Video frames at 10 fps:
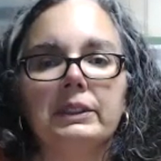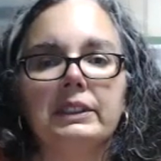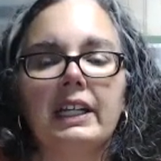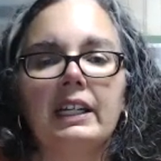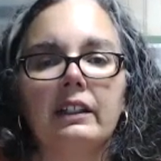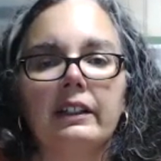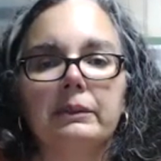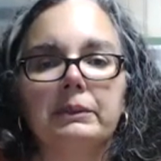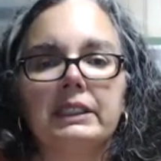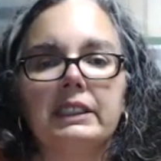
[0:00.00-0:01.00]
8
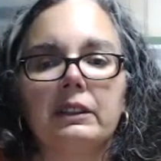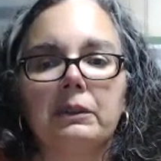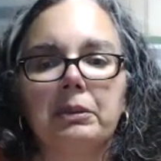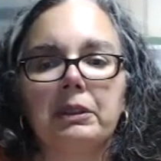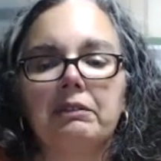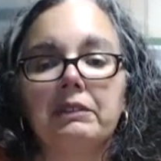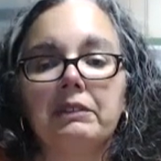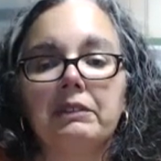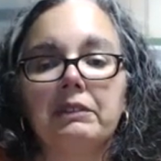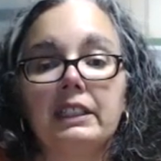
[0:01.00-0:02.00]
limbs in a little bit of
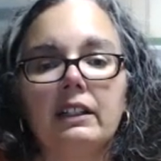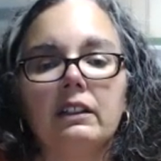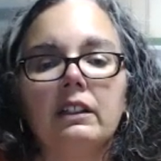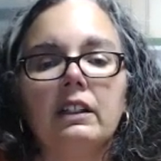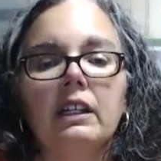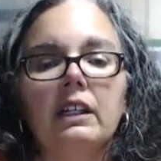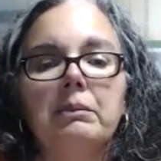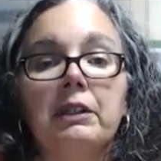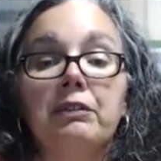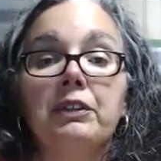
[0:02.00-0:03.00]
detail.
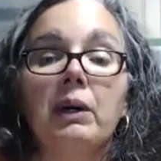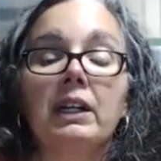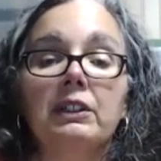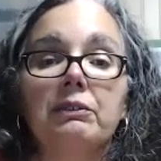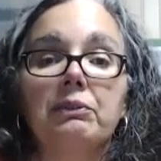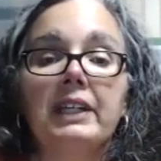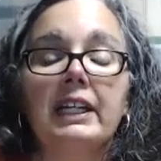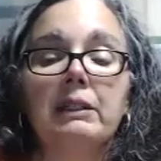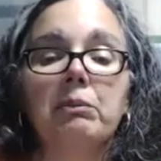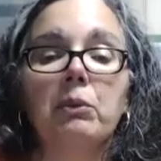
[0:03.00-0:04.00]
But if you want to
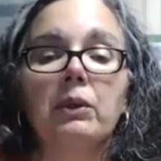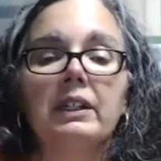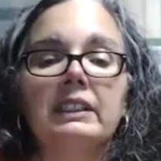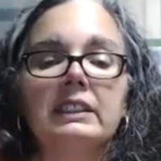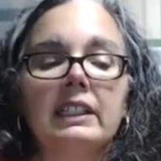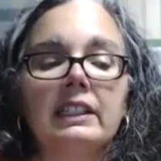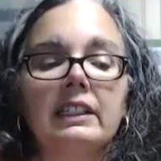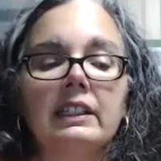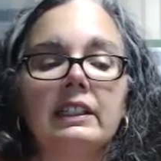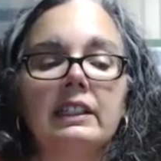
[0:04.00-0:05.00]
gain more insight
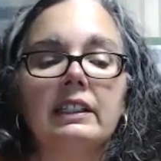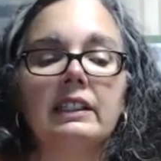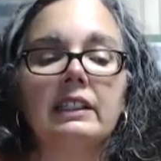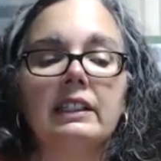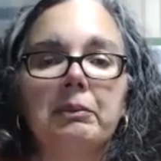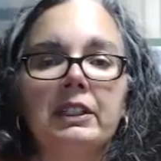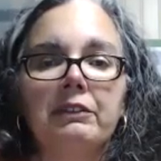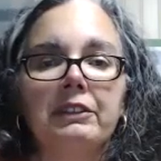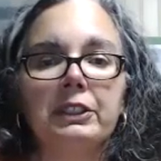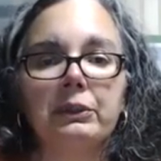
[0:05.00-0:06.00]
into each of them
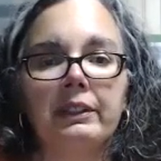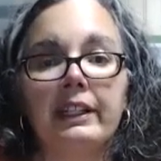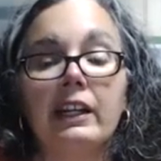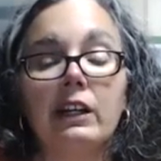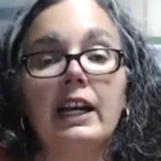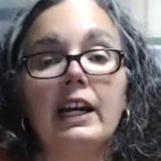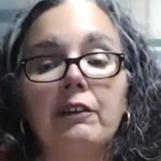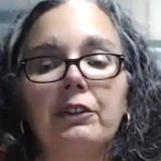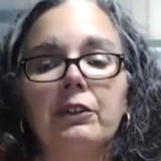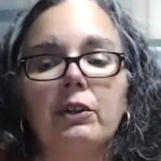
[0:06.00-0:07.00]
individually, they have
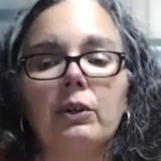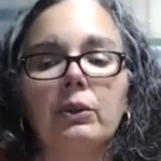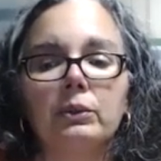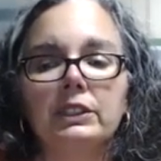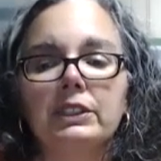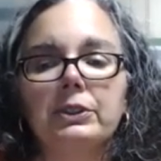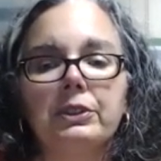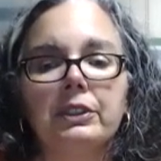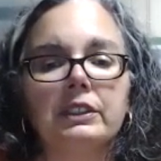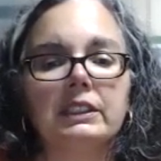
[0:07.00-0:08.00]
their own
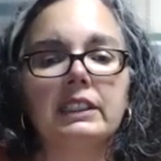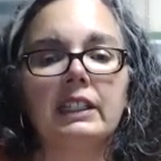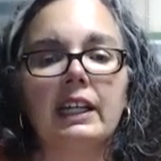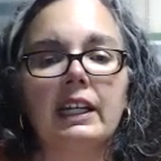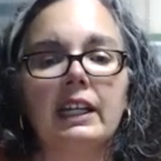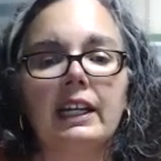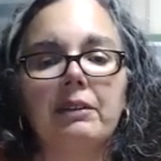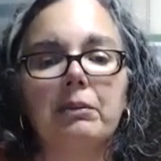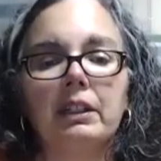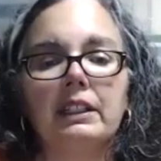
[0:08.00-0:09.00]
sutras, and I have
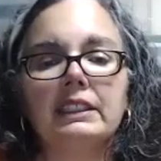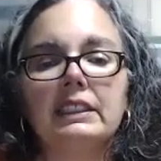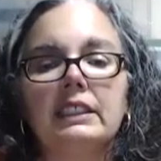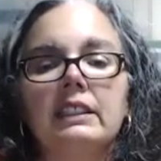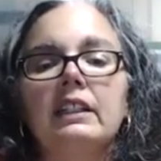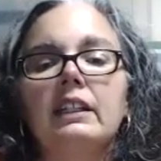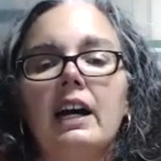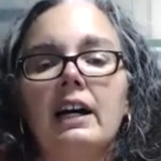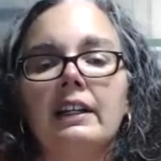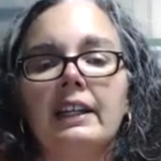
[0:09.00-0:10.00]
them listed
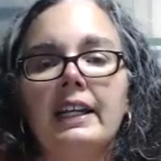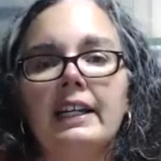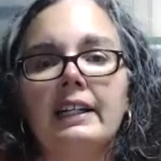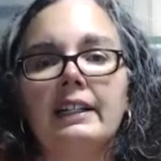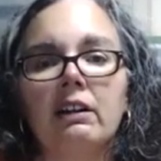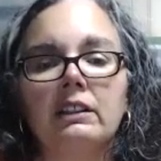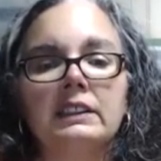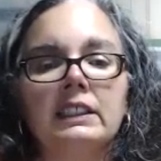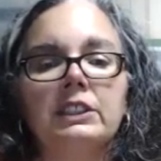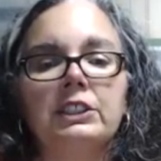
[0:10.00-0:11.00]
on the handout
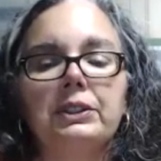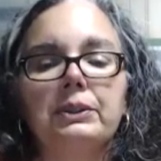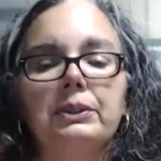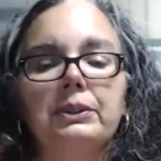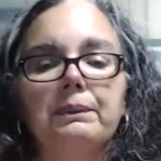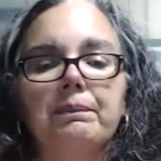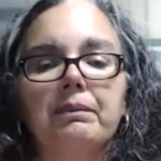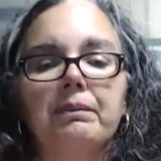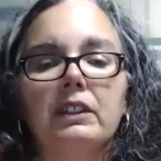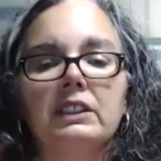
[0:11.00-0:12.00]
I'll send you.
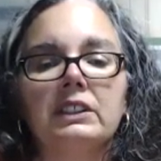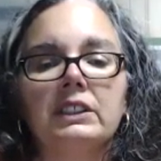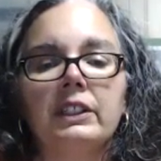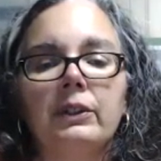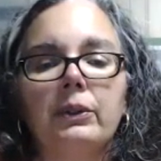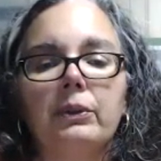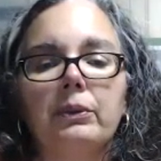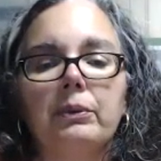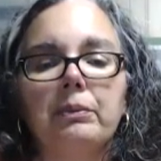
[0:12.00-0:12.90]
So